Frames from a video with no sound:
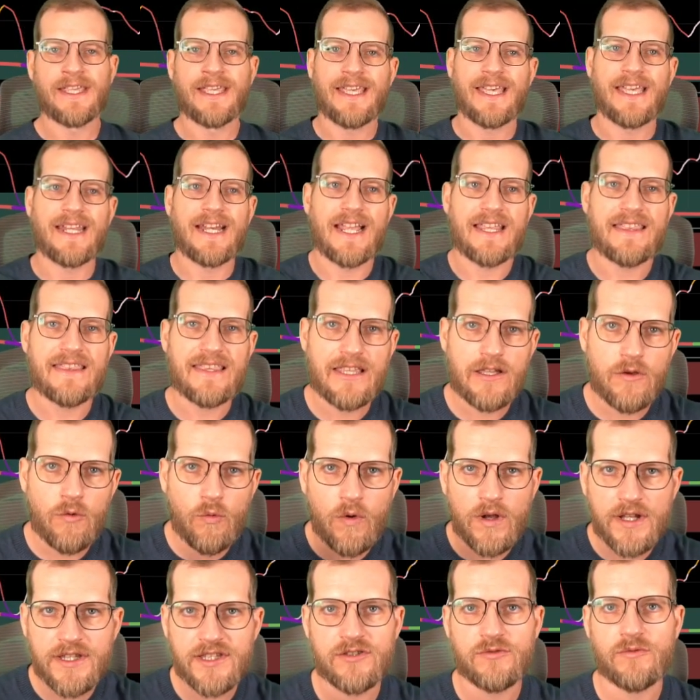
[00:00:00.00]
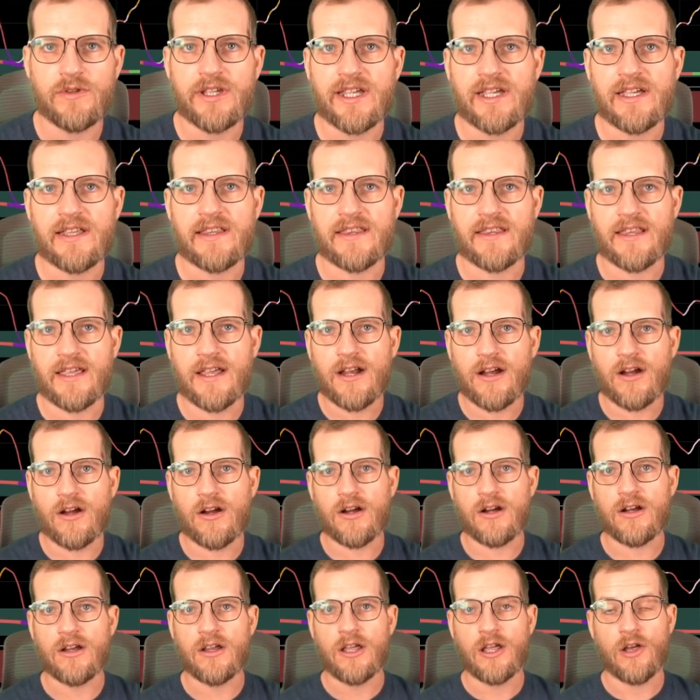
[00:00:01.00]
And I think once we get
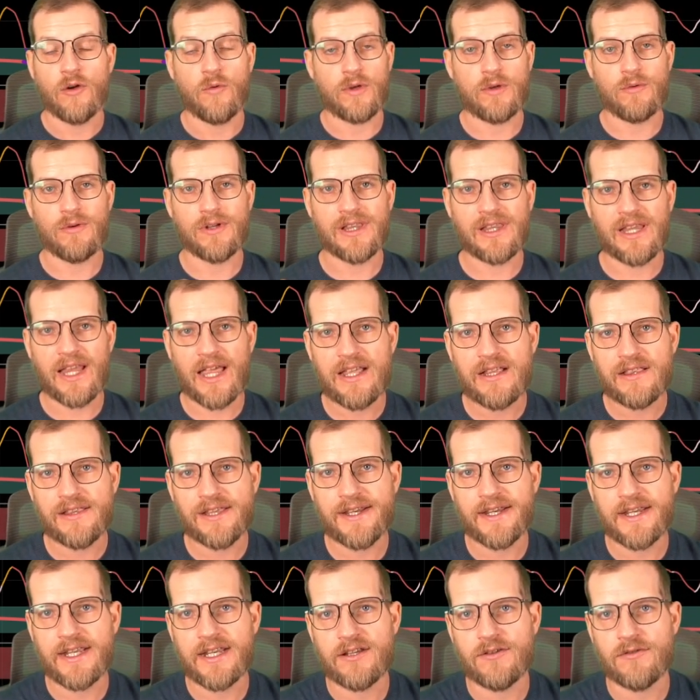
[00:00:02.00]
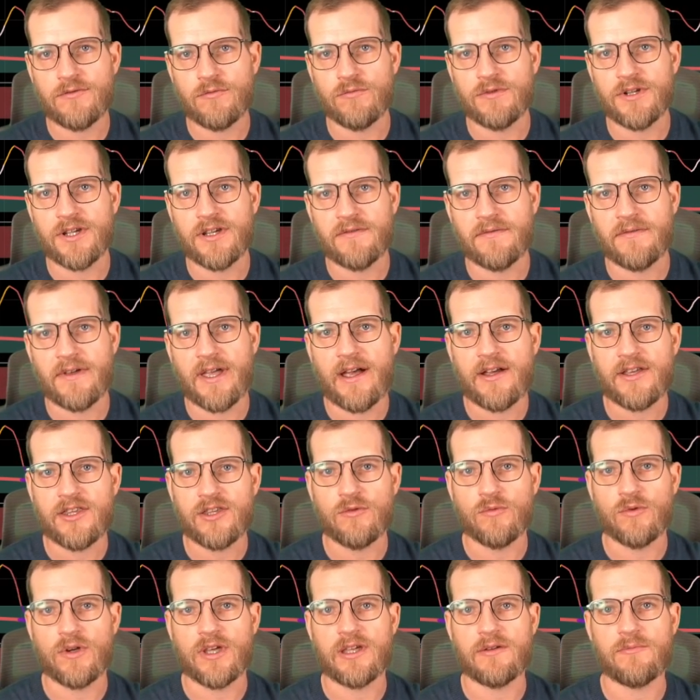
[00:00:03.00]
there, we will likely need to
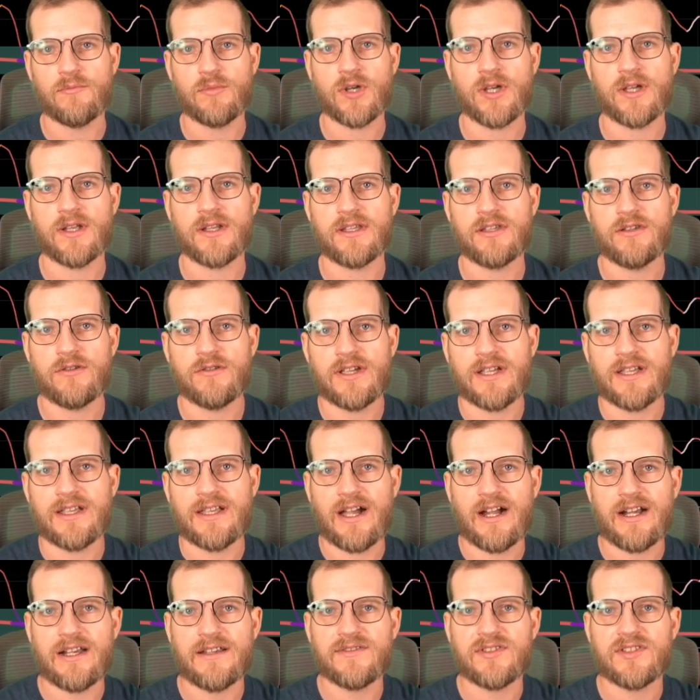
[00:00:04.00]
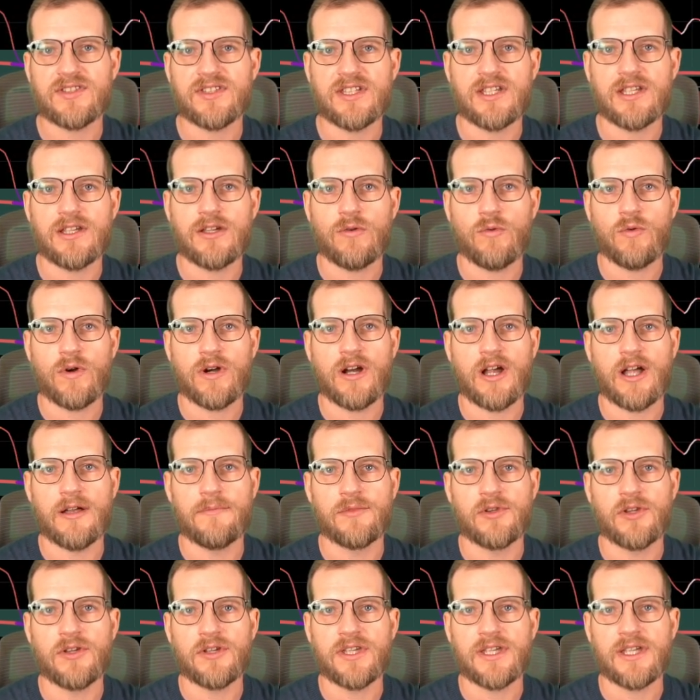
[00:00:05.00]
reevaluate. But you can kind of see where I'm
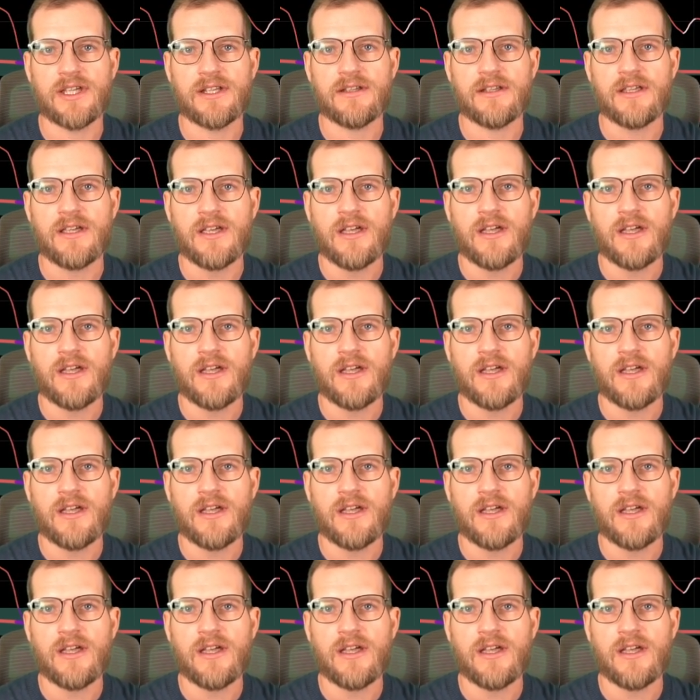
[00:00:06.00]
looking.